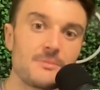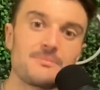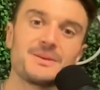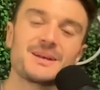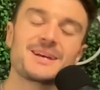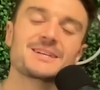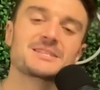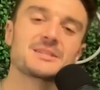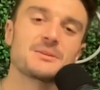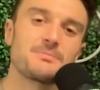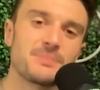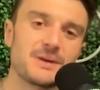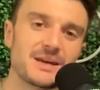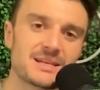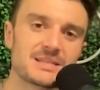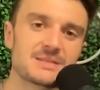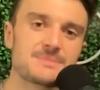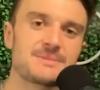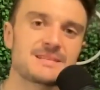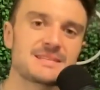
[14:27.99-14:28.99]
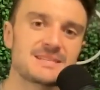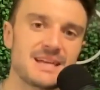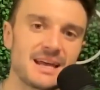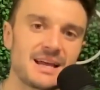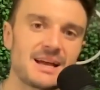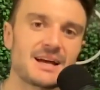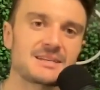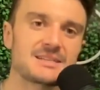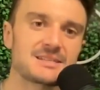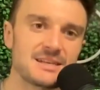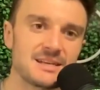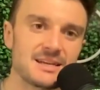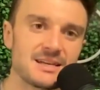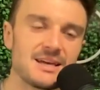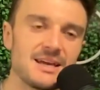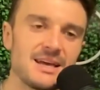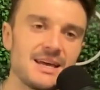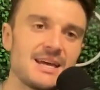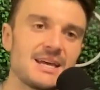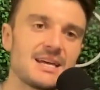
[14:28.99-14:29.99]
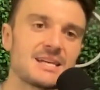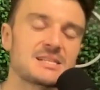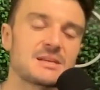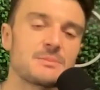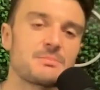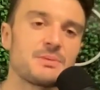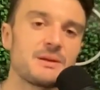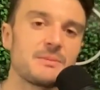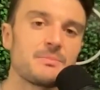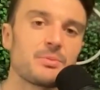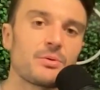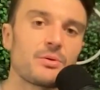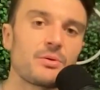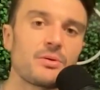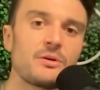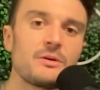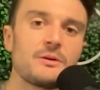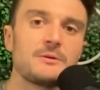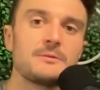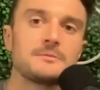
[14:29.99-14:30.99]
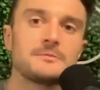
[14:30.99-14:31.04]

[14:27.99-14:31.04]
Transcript: Because the biggest mistake I see is that people